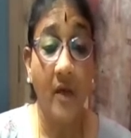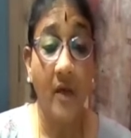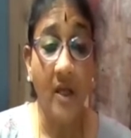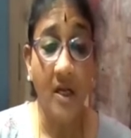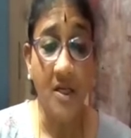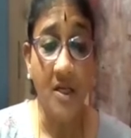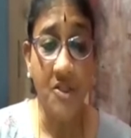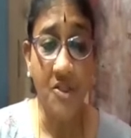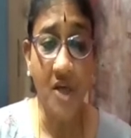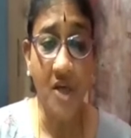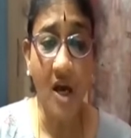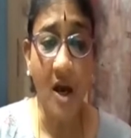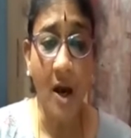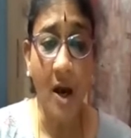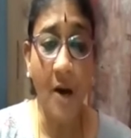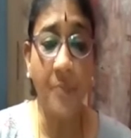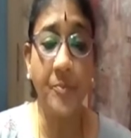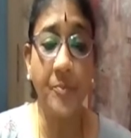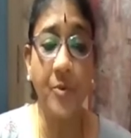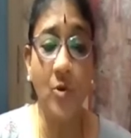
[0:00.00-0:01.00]

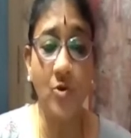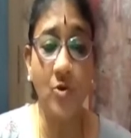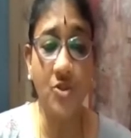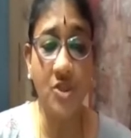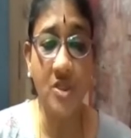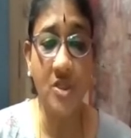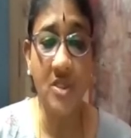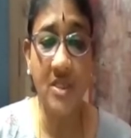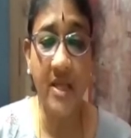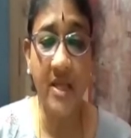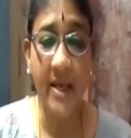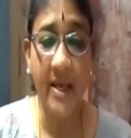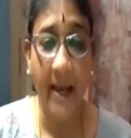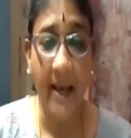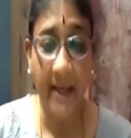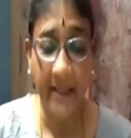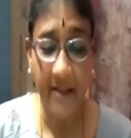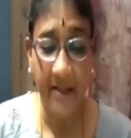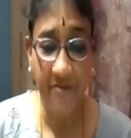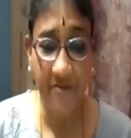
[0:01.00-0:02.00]
Girisha approaches
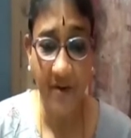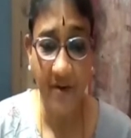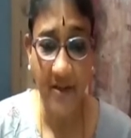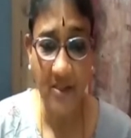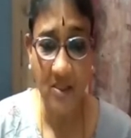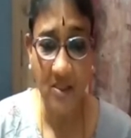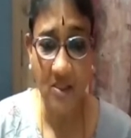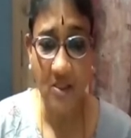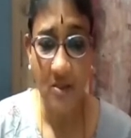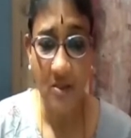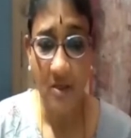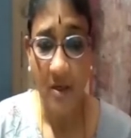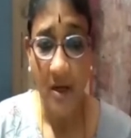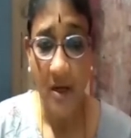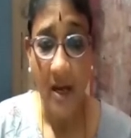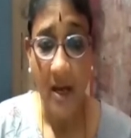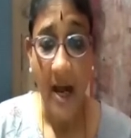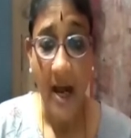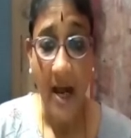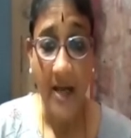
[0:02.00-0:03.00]
the elephant
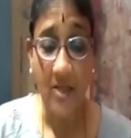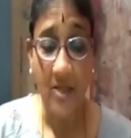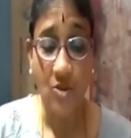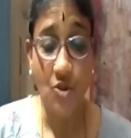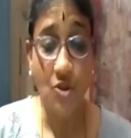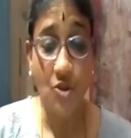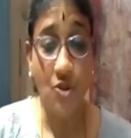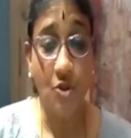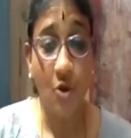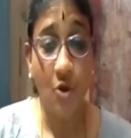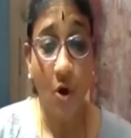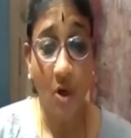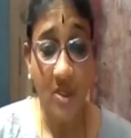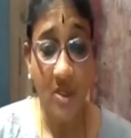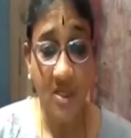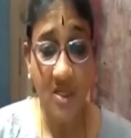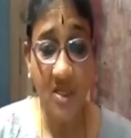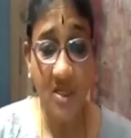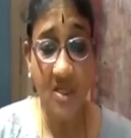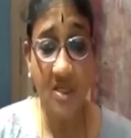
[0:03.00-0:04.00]
and
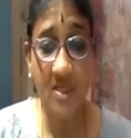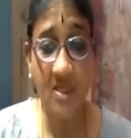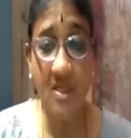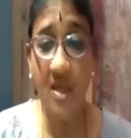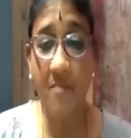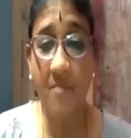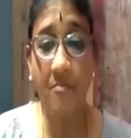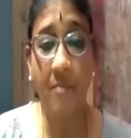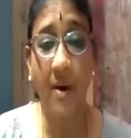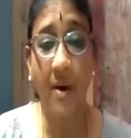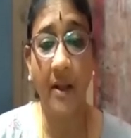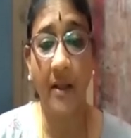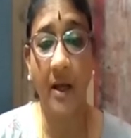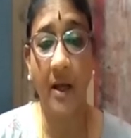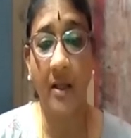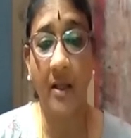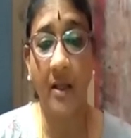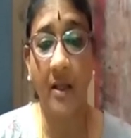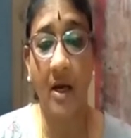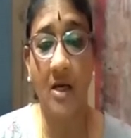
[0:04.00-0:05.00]
tosses the
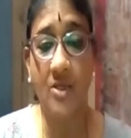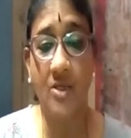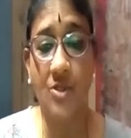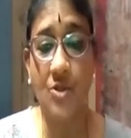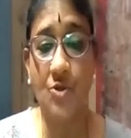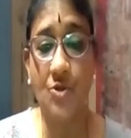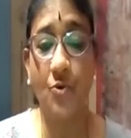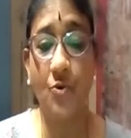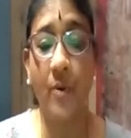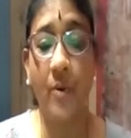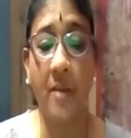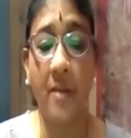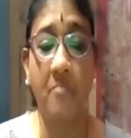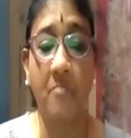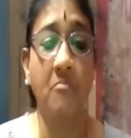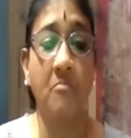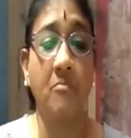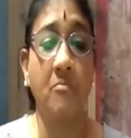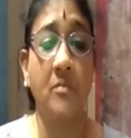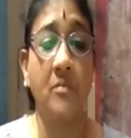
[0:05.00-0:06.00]
bananas to
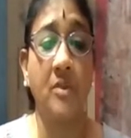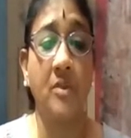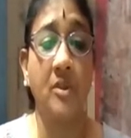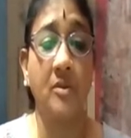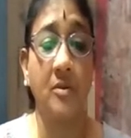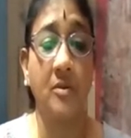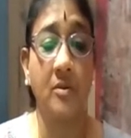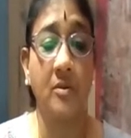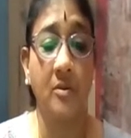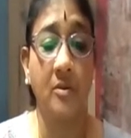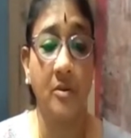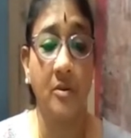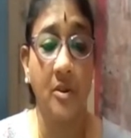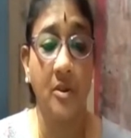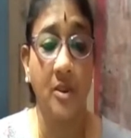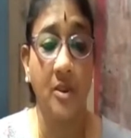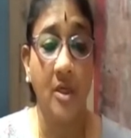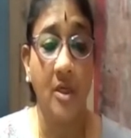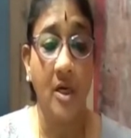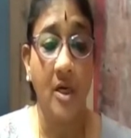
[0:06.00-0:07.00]
him.
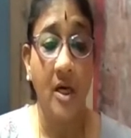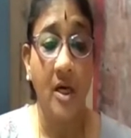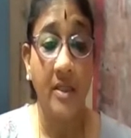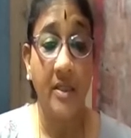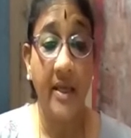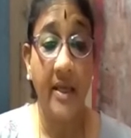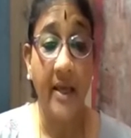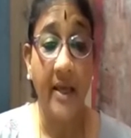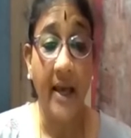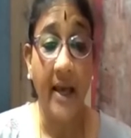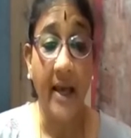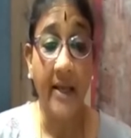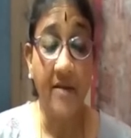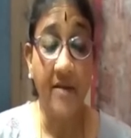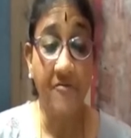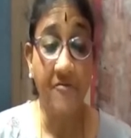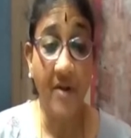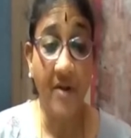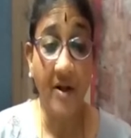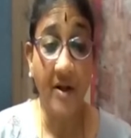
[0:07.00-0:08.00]
The
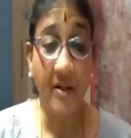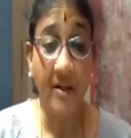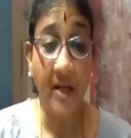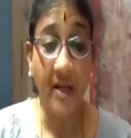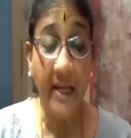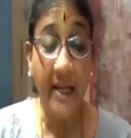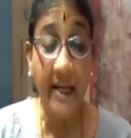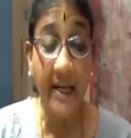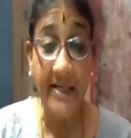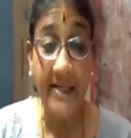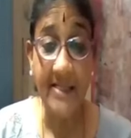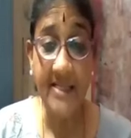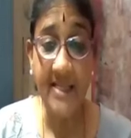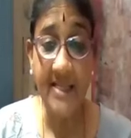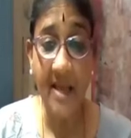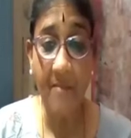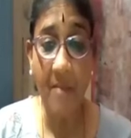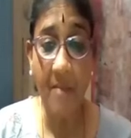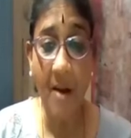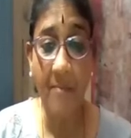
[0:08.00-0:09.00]
elephant
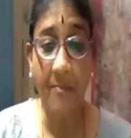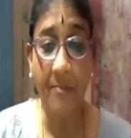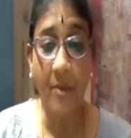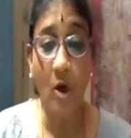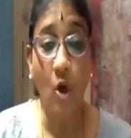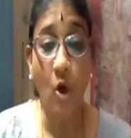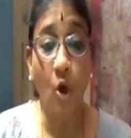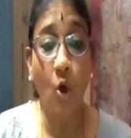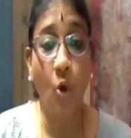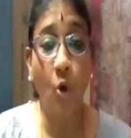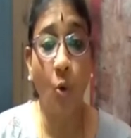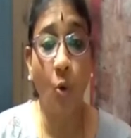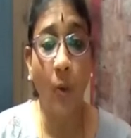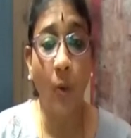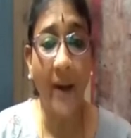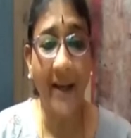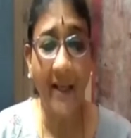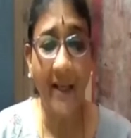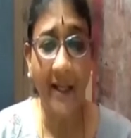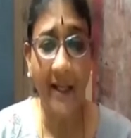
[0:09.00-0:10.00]
eats them up
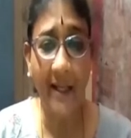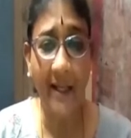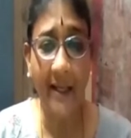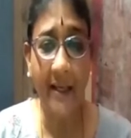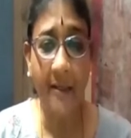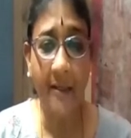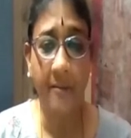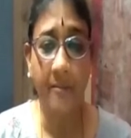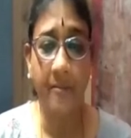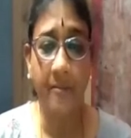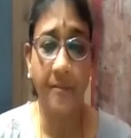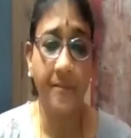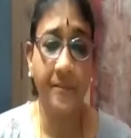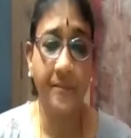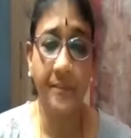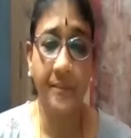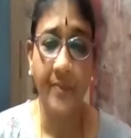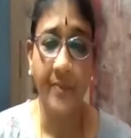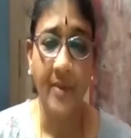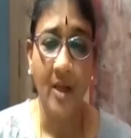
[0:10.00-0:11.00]
quickly.
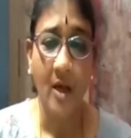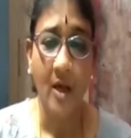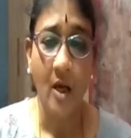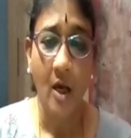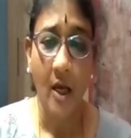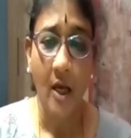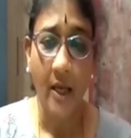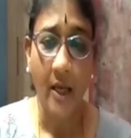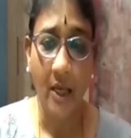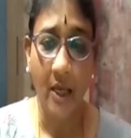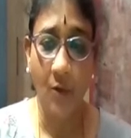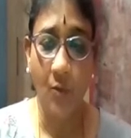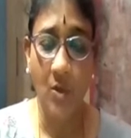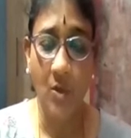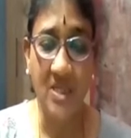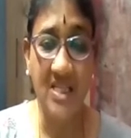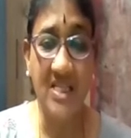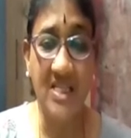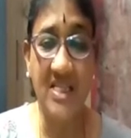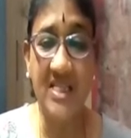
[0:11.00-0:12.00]
He
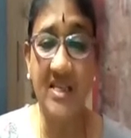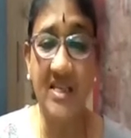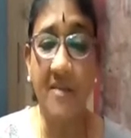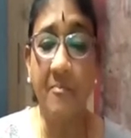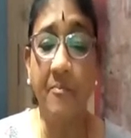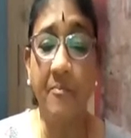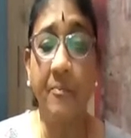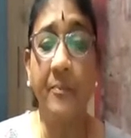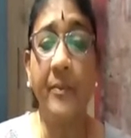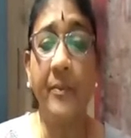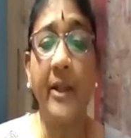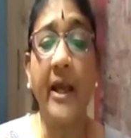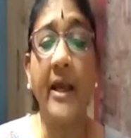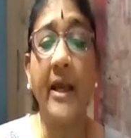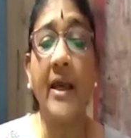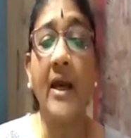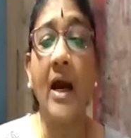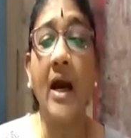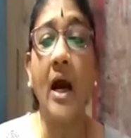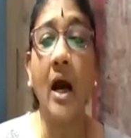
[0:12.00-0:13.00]
was
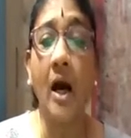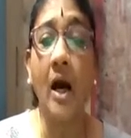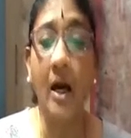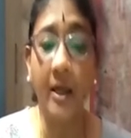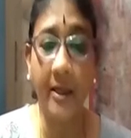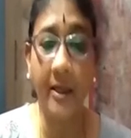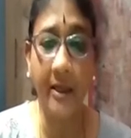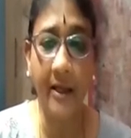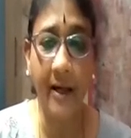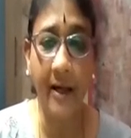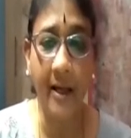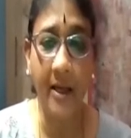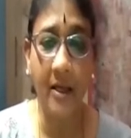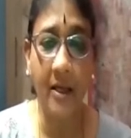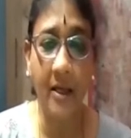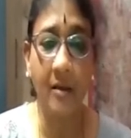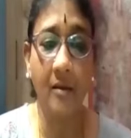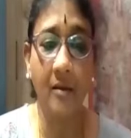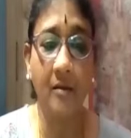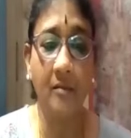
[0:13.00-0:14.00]
simply
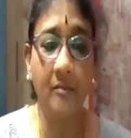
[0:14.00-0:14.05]
hungry.